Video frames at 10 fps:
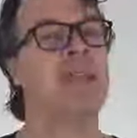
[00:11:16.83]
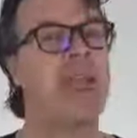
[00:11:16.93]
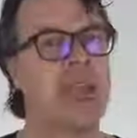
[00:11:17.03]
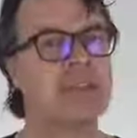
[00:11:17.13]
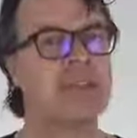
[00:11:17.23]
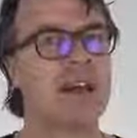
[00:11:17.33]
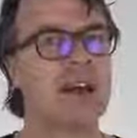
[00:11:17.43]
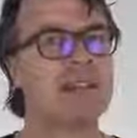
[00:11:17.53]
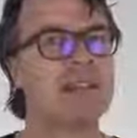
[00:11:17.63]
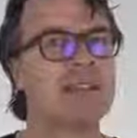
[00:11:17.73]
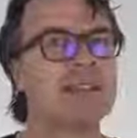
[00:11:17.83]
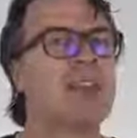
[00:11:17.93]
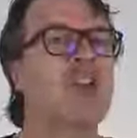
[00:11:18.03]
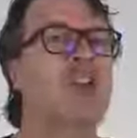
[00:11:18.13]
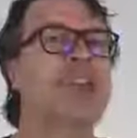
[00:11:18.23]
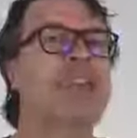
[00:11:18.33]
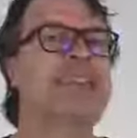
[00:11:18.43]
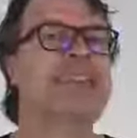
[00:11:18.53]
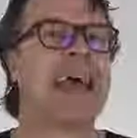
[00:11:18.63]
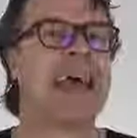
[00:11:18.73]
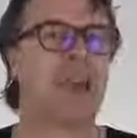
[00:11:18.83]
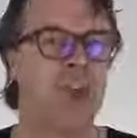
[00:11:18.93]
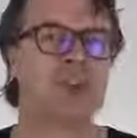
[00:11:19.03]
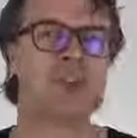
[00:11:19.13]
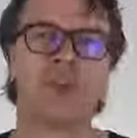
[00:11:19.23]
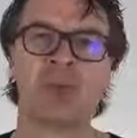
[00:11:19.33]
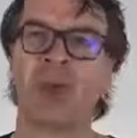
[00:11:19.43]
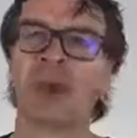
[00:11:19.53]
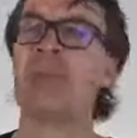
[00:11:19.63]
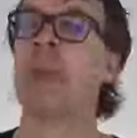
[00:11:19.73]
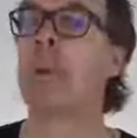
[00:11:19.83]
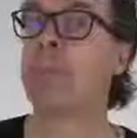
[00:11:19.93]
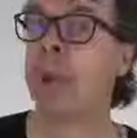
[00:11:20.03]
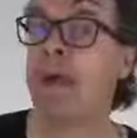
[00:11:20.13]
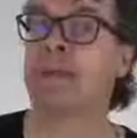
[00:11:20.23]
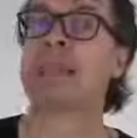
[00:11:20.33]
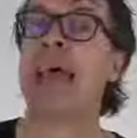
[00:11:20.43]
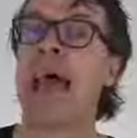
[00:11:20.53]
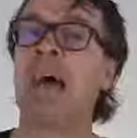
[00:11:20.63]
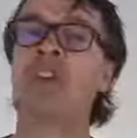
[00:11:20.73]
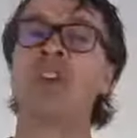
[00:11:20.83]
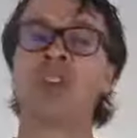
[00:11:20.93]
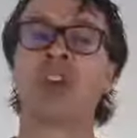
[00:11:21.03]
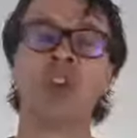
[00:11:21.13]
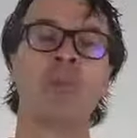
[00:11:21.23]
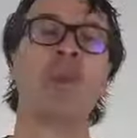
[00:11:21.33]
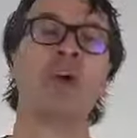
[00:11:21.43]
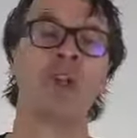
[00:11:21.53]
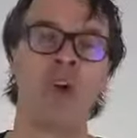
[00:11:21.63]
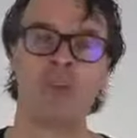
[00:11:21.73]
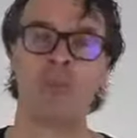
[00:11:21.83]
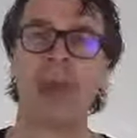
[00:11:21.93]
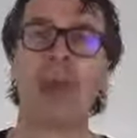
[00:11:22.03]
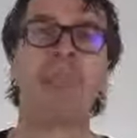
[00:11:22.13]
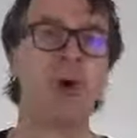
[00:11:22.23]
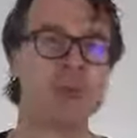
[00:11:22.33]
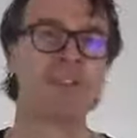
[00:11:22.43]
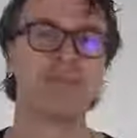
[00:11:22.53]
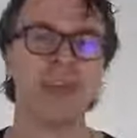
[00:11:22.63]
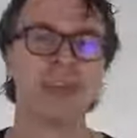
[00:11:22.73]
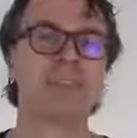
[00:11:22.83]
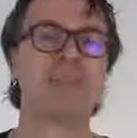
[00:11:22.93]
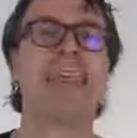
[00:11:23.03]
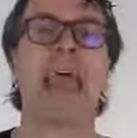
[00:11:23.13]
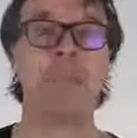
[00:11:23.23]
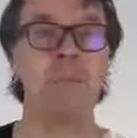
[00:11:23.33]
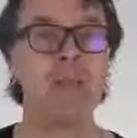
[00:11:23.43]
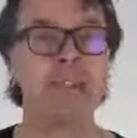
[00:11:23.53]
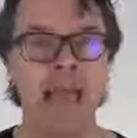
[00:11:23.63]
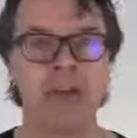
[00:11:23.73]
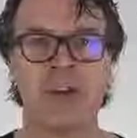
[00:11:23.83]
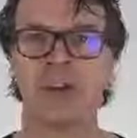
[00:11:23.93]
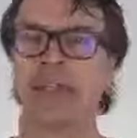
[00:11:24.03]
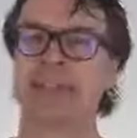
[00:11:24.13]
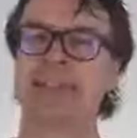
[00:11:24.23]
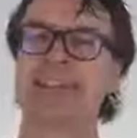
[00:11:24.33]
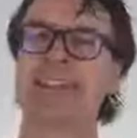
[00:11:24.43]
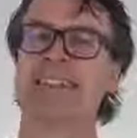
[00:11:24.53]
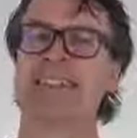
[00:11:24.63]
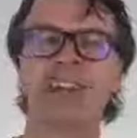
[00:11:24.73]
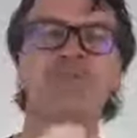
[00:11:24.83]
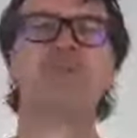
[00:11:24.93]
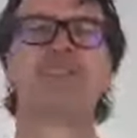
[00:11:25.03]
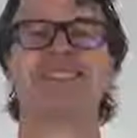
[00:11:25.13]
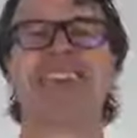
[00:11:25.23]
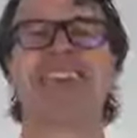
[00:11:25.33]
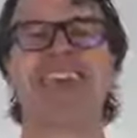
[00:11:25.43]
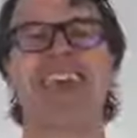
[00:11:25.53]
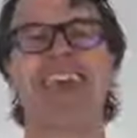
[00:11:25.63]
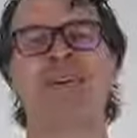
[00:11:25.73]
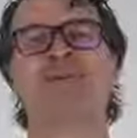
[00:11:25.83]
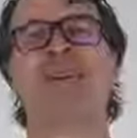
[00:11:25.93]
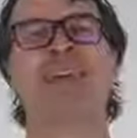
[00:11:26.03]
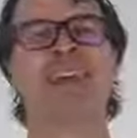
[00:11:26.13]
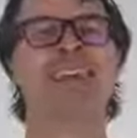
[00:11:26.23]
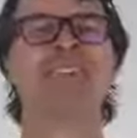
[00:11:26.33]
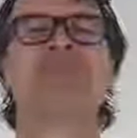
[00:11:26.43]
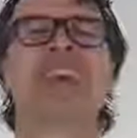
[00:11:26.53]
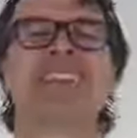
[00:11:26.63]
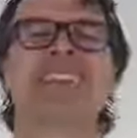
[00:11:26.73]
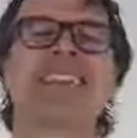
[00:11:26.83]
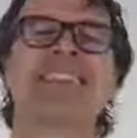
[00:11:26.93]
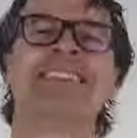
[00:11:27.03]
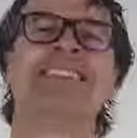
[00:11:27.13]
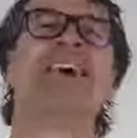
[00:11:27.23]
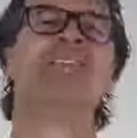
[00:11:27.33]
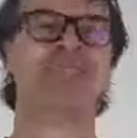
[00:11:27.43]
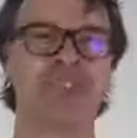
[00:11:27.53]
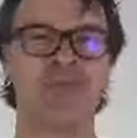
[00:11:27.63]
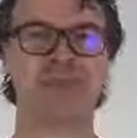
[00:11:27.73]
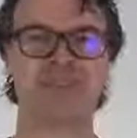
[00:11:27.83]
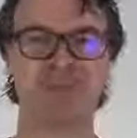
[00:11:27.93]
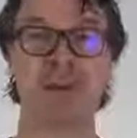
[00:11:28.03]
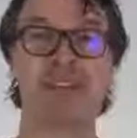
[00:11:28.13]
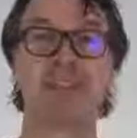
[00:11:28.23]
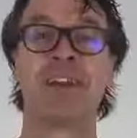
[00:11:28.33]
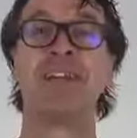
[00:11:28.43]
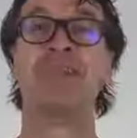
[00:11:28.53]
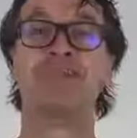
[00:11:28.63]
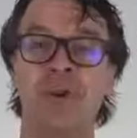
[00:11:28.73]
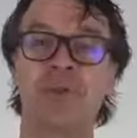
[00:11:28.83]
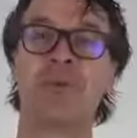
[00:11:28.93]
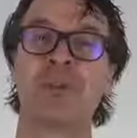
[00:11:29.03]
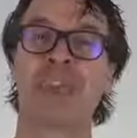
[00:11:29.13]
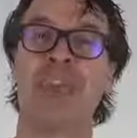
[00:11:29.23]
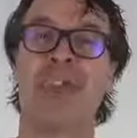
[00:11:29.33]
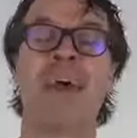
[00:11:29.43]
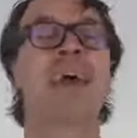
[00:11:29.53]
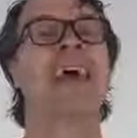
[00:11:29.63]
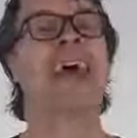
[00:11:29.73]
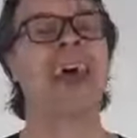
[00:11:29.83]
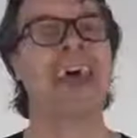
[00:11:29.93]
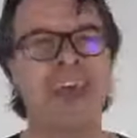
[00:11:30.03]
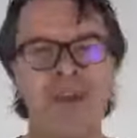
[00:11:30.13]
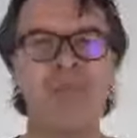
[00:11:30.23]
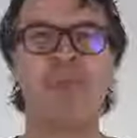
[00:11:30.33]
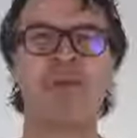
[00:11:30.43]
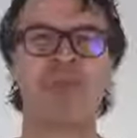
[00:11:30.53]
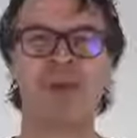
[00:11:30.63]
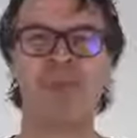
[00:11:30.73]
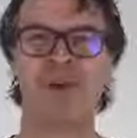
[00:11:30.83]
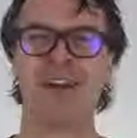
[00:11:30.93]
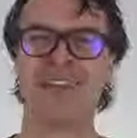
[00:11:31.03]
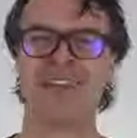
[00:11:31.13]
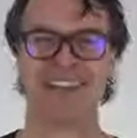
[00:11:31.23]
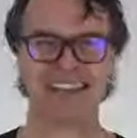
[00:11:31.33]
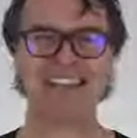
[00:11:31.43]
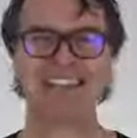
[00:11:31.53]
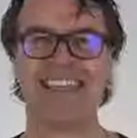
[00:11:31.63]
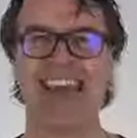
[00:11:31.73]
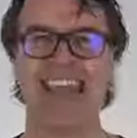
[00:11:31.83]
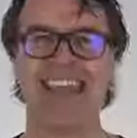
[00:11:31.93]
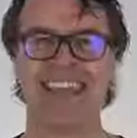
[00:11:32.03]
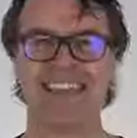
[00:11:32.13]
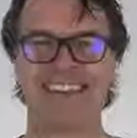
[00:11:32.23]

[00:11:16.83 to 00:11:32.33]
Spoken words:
The exercises that you need to gain long-term correction, plus how to use a cuboid notch pad most effectively and most accurately. I look forward to seeing you there. Until next lesson, serve with spirit, consult with care, and help more cuboids today.